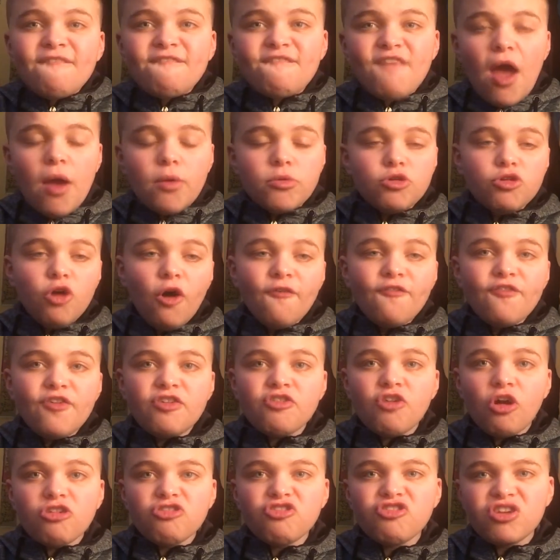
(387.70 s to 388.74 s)
fair enough,
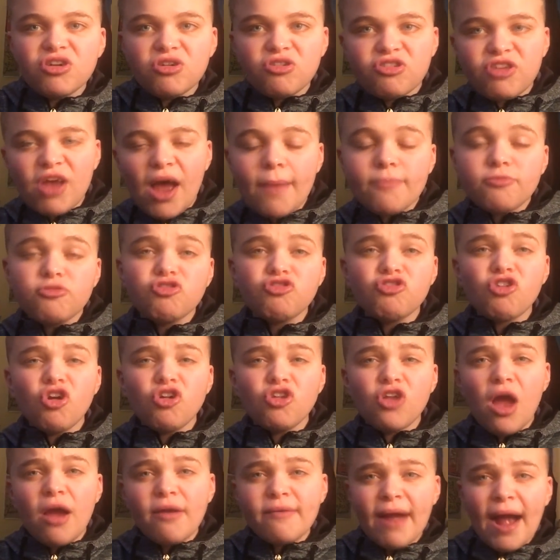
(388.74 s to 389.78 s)
he's got still time to
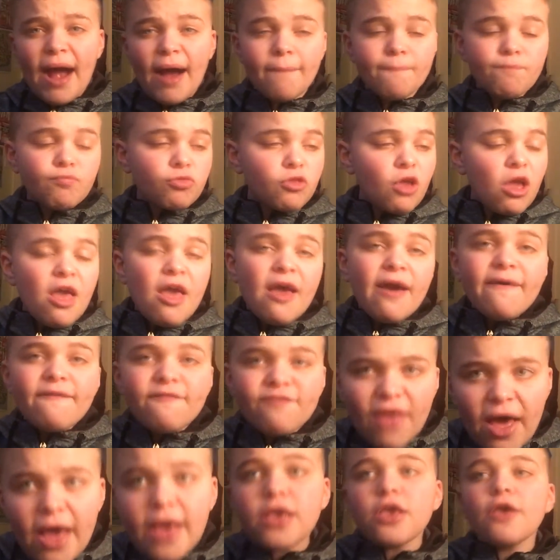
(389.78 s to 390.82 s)
turn it around.
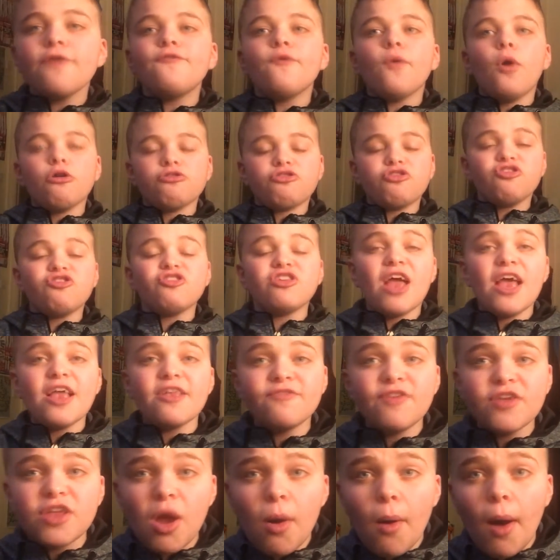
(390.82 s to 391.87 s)
Thank you for watching
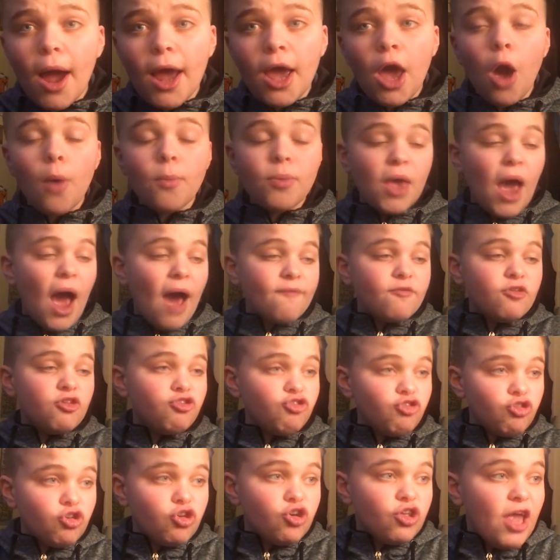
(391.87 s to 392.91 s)
today's video, I hope you have
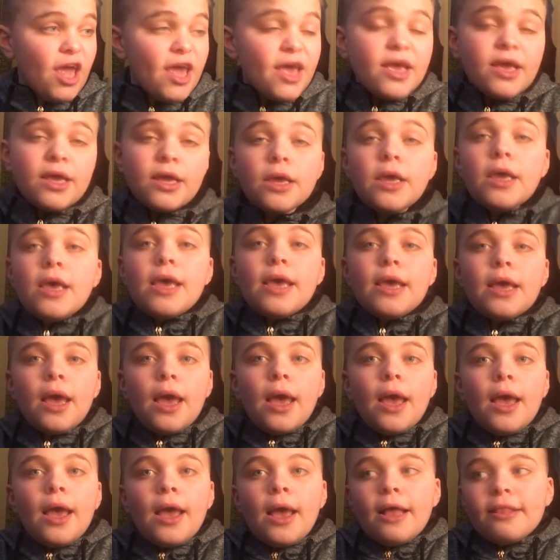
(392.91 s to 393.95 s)
enjoyed it.
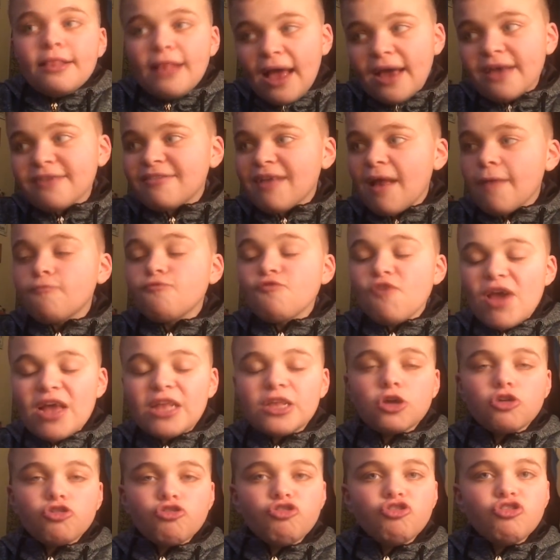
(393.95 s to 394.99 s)
Like I said,
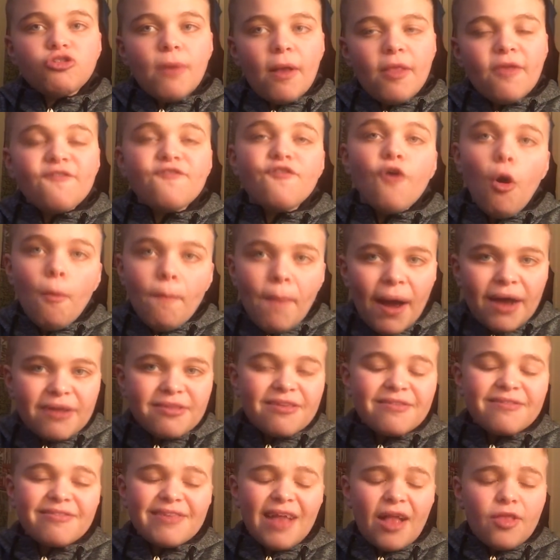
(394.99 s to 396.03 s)
really good news about the full-backs
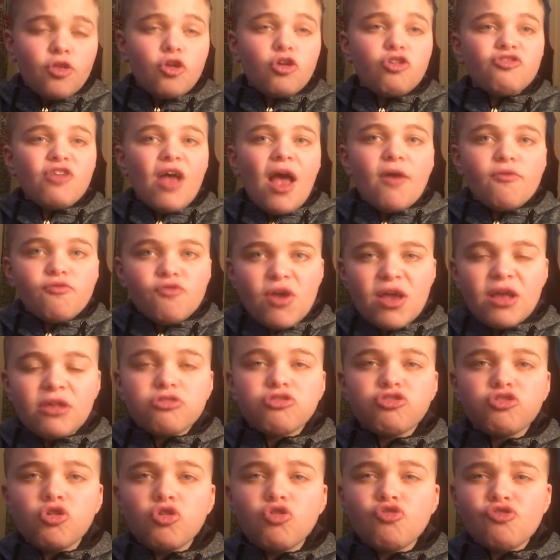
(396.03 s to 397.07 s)
extending because they're real
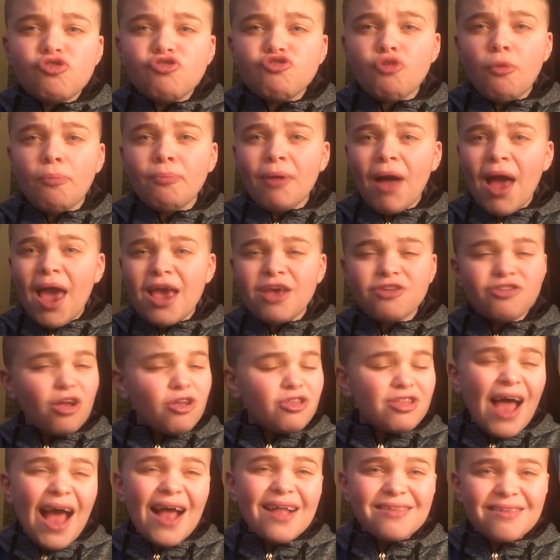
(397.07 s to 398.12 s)
two crucial players.
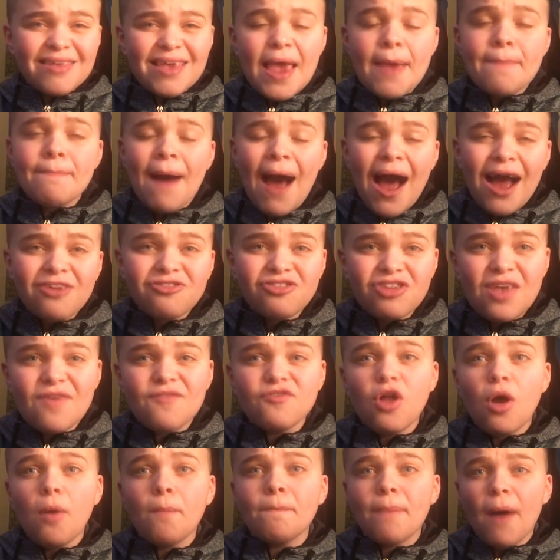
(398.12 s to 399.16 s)
I'd like to keep Ash,
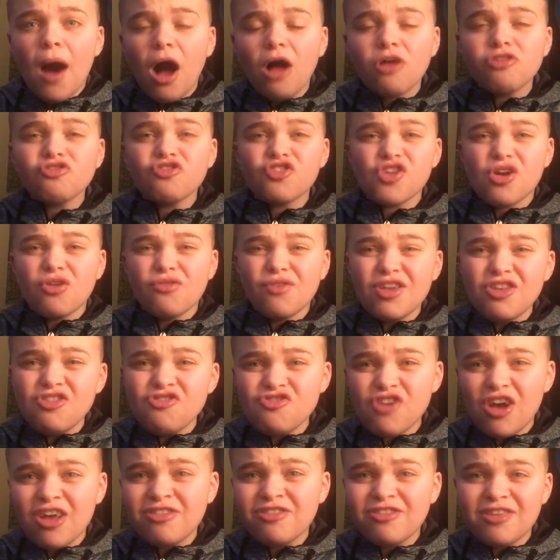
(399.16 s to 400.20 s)
even though Barnsley are
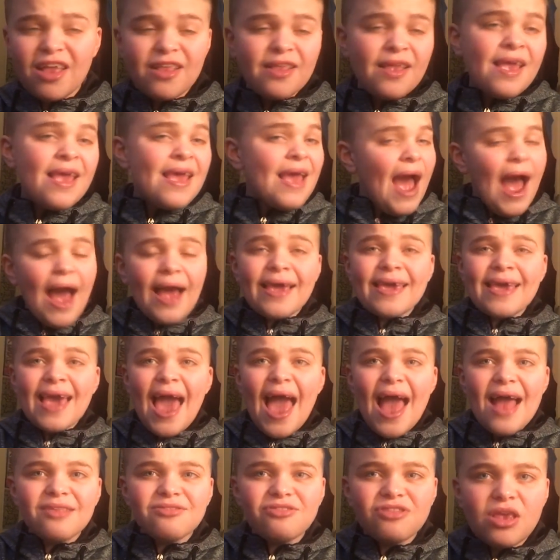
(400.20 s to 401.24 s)
interested, and
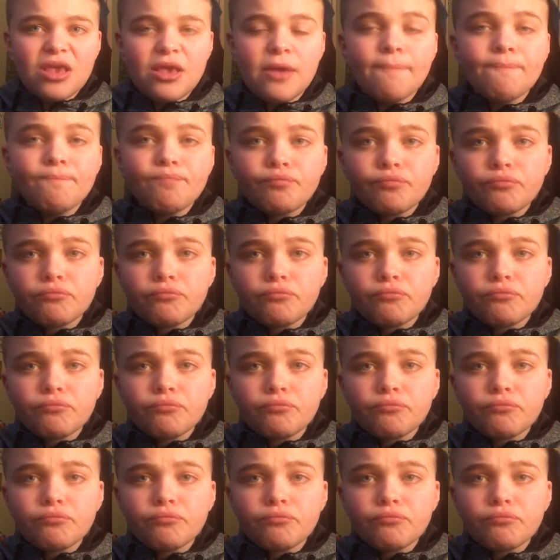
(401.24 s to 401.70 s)
Kennedy